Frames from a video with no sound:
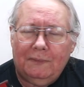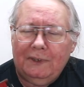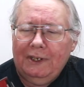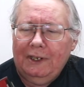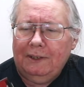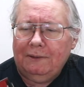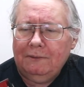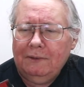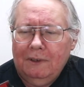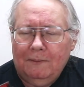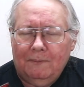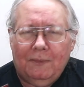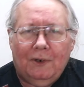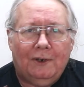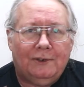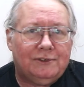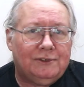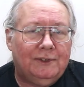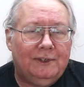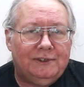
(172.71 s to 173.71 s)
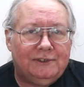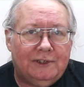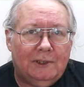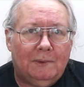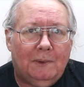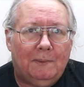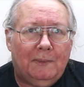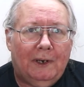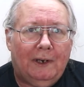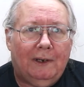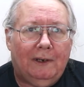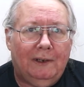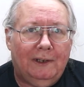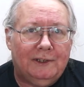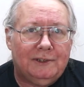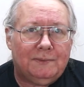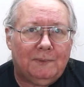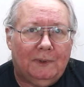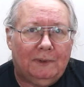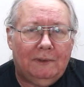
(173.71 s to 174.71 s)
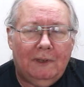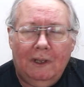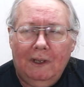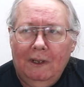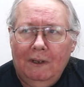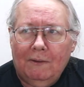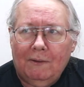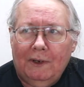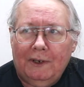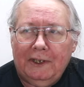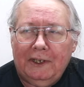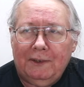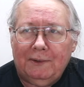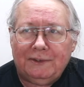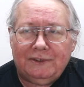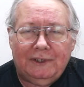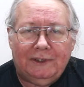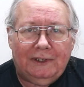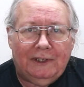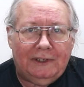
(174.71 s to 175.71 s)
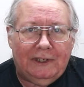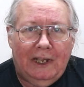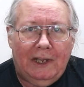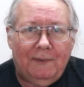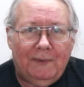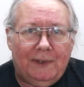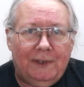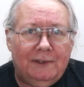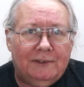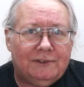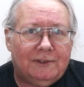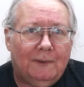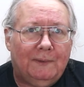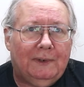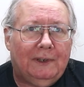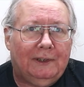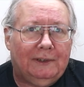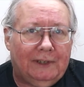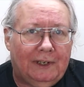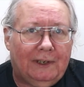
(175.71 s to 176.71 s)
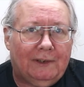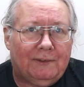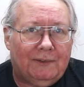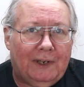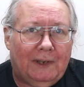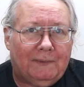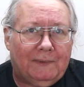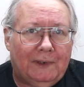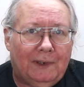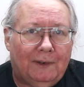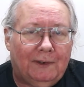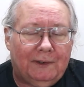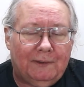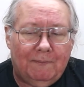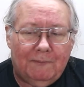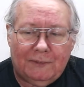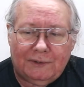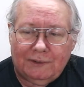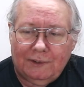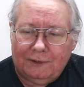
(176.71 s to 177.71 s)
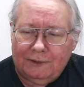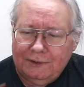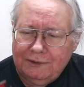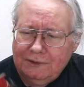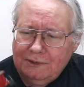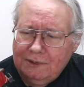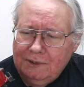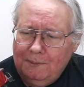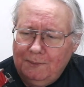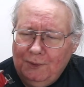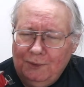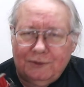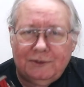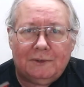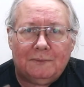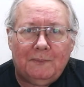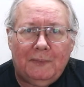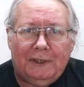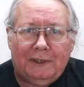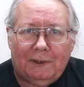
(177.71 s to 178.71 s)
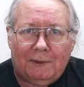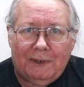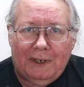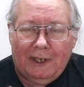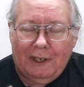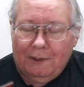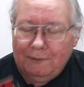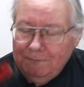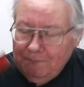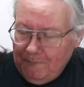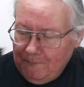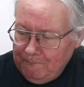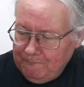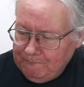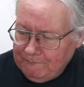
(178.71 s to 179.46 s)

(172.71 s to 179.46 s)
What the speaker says: been partially assembled by her husband while he was in the Navy serving on an aircraft carrier. So this caboose has been around.